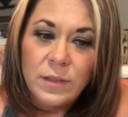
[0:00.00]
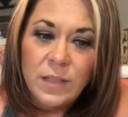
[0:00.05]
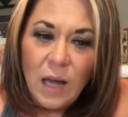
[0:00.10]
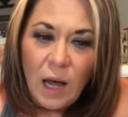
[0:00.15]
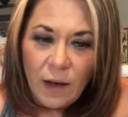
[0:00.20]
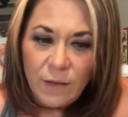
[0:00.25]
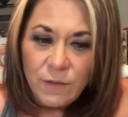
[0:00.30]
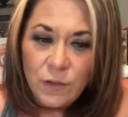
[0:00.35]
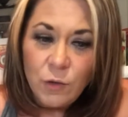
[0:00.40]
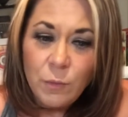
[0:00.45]

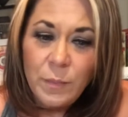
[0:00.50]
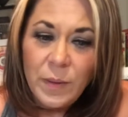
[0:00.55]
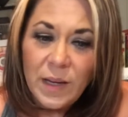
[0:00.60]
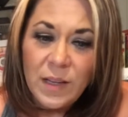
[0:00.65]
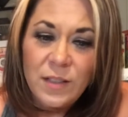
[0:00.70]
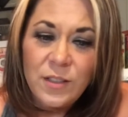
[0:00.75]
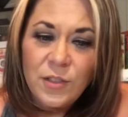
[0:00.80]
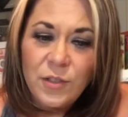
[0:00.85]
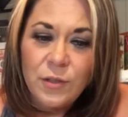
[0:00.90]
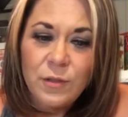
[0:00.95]
Have you
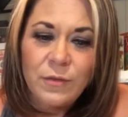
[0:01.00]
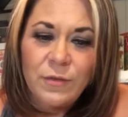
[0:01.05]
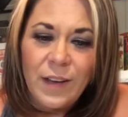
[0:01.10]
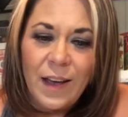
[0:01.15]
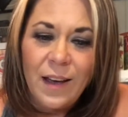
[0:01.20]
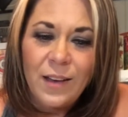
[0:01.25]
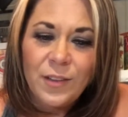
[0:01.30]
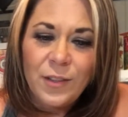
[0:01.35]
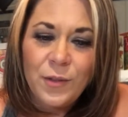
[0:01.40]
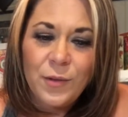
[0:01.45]
based your
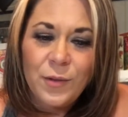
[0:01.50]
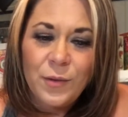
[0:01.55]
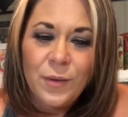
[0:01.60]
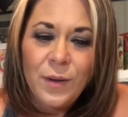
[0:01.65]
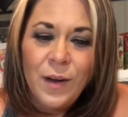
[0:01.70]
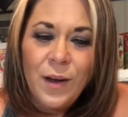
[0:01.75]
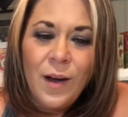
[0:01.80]
value